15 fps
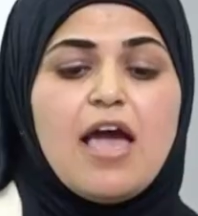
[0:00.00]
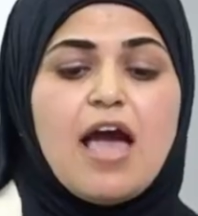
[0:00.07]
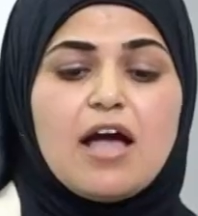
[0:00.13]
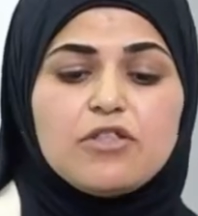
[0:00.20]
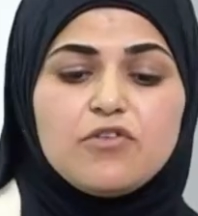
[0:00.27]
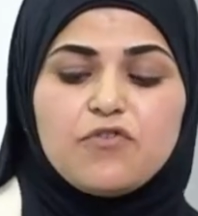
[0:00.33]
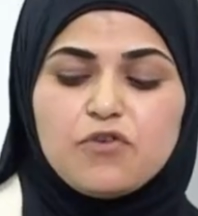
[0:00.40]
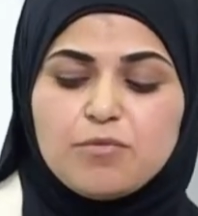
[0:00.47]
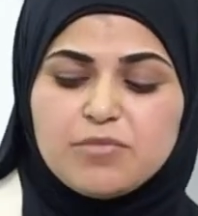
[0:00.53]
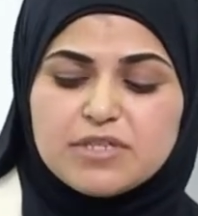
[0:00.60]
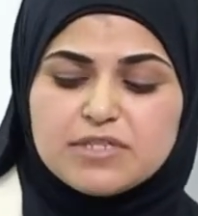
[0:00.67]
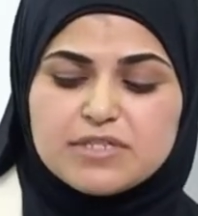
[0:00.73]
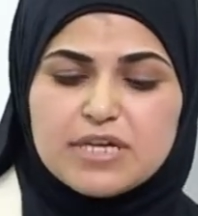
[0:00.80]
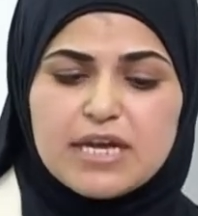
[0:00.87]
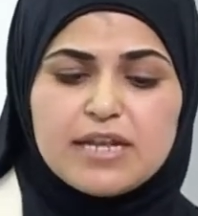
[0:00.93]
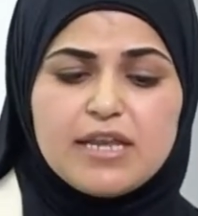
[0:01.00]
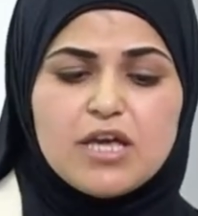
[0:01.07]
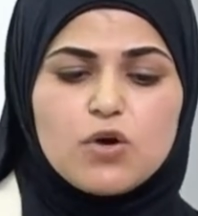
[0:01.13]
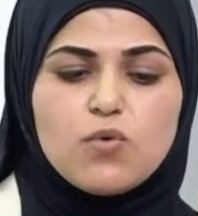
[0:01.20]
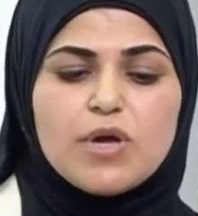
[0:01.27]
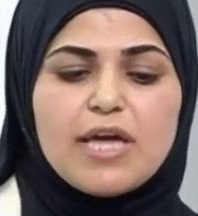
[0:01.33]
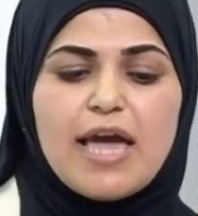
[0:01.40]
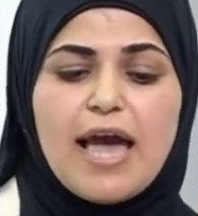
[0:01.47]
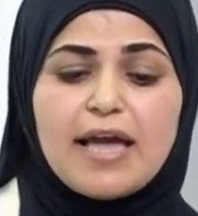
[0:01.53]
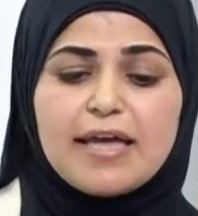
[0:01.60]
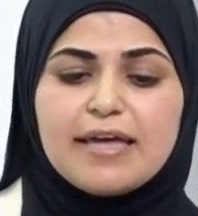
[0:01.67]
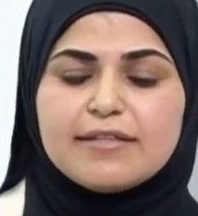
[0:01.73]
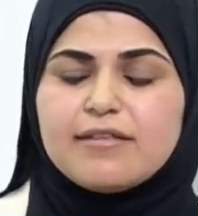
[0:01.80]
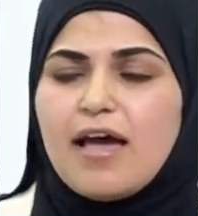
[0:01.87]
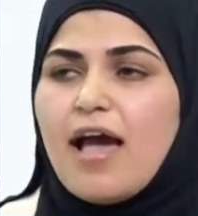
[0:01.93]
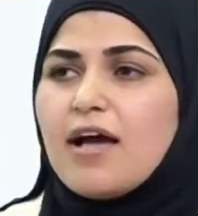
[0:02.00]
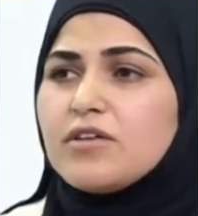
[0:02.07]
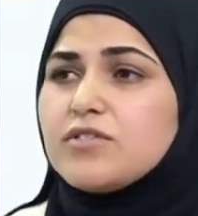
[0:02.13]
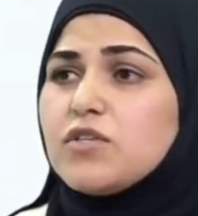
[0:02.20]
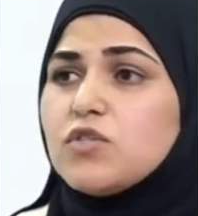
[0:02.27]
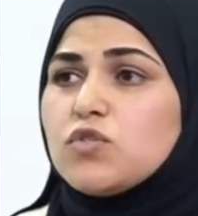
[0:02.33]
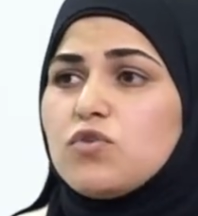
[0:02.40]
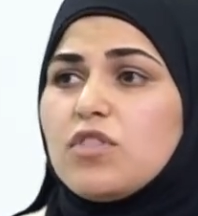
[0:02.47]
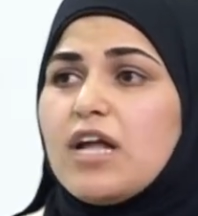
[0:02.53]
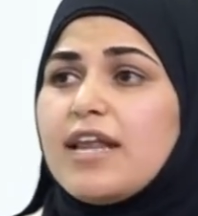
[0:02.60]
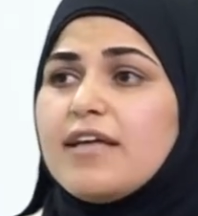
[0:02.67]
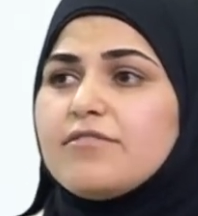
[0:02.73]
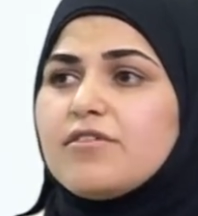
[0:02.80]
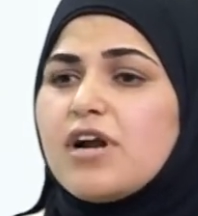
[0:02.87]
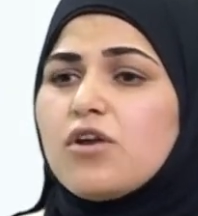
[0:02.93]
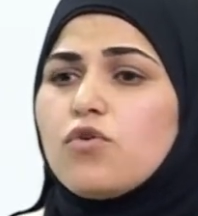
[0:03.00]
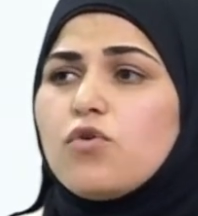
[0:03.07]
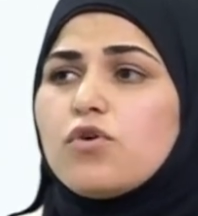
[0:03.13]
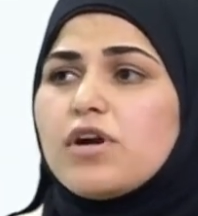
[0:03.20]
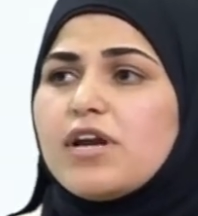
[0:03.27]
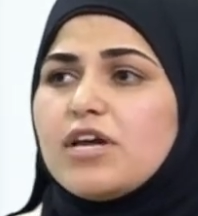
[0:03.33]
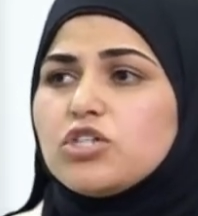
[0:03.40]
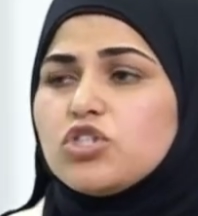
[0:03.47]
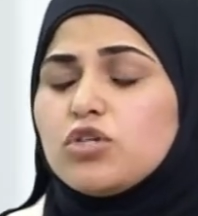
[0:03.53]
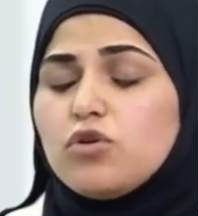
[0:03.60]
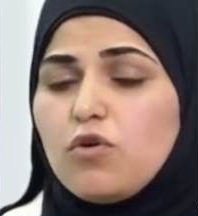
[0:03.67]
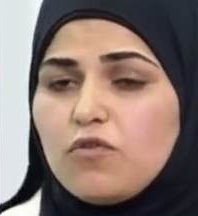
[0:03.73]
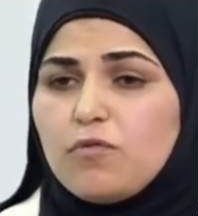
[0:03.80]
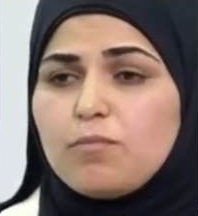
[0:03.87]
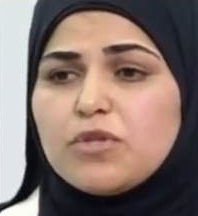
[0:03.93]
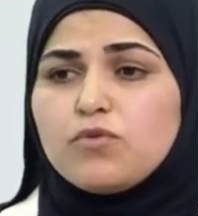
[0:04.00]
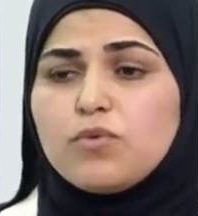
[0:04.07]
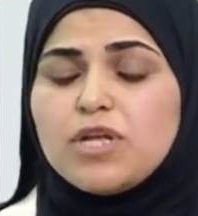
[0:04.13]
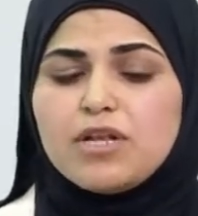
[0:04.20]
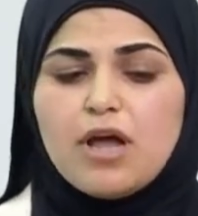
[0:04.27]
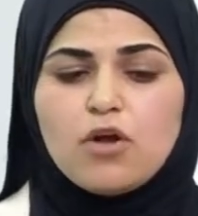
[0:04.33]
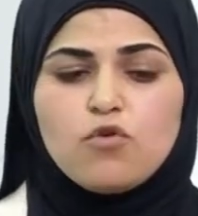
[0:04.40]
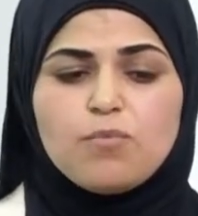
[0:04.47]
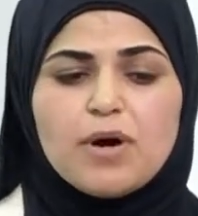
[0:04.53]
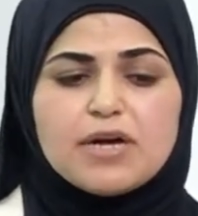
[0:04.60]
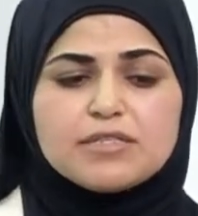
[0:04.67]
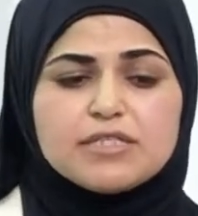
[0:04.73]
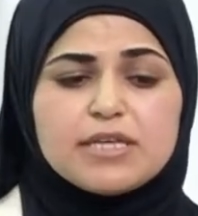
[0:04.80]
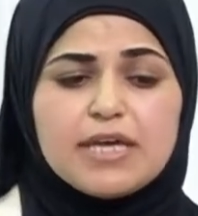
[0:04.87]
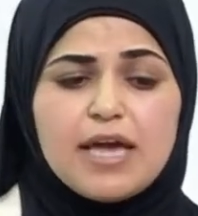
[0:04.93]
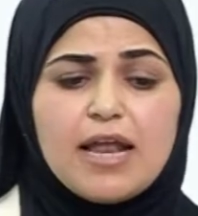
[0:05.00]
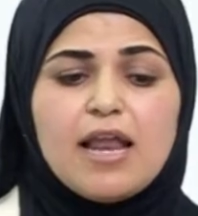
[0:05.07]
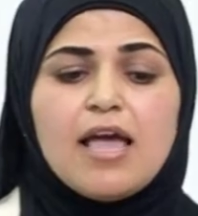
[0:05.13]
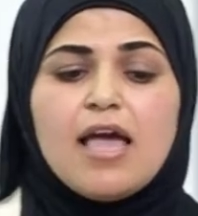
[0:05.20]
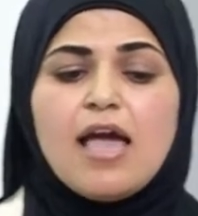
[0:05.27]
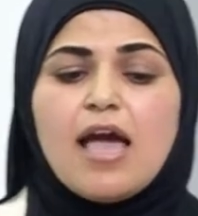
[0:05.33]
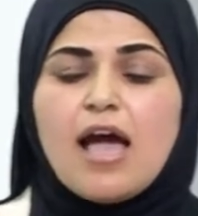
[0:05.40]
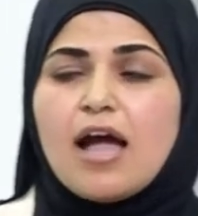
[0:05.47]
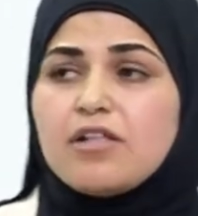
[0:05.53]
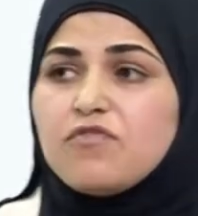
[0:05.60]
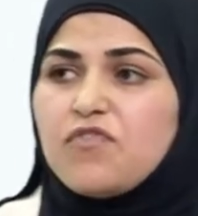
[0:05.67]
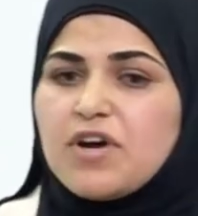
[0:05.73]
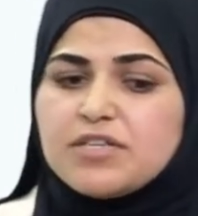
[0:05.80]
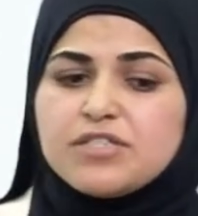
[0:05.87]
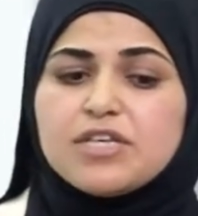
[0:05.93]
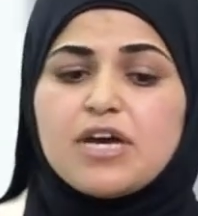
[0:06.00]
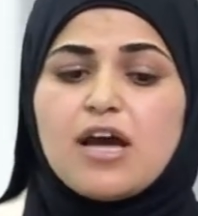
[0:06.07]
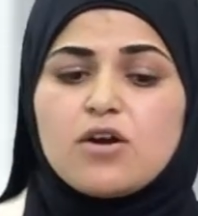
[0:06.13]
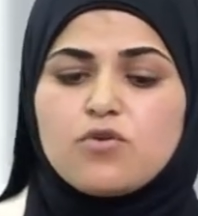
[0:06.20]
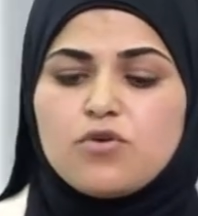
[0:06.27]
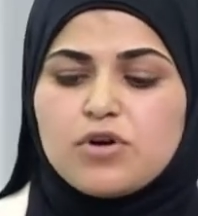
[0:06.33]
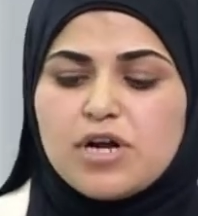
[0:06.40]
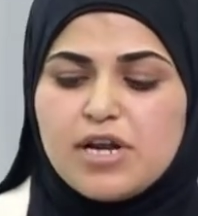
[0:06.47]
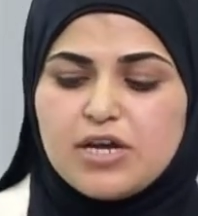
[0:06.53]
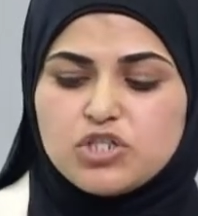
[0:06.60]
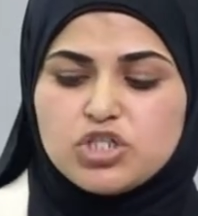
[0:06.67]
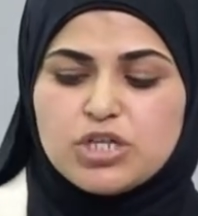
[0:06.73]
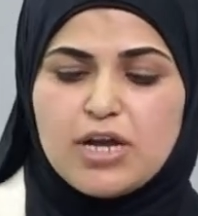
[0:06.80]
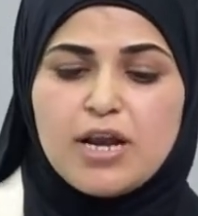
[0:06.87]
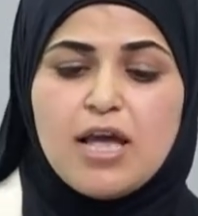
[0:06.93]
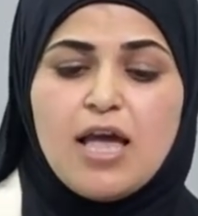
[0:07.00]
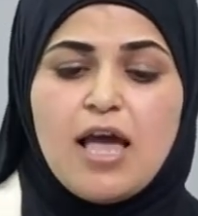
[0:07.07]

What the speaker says: And from this technique, we can get access to the lateral correlation between nanoparticle and vertical correlation.